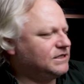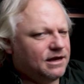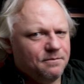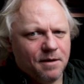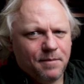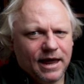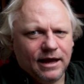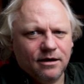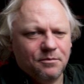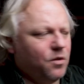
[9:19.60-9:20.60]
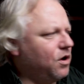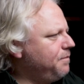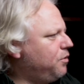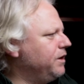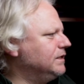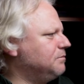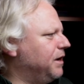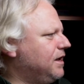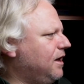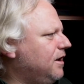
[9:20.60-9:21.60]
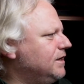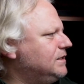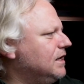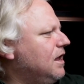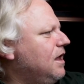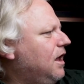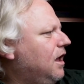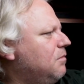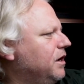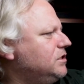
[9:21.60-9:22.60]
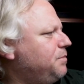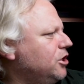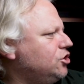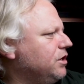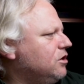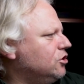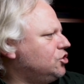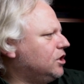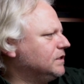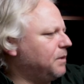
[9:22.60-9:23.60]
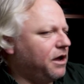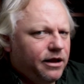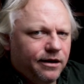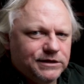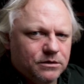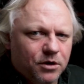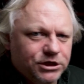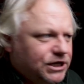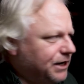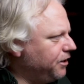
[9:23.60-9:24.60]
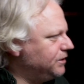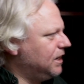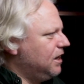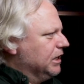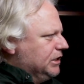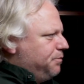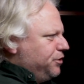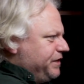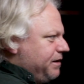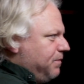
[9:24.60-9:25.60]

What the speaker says: set my black and my white points, my colors and my exposure and contrast, my highlights and my shadows to present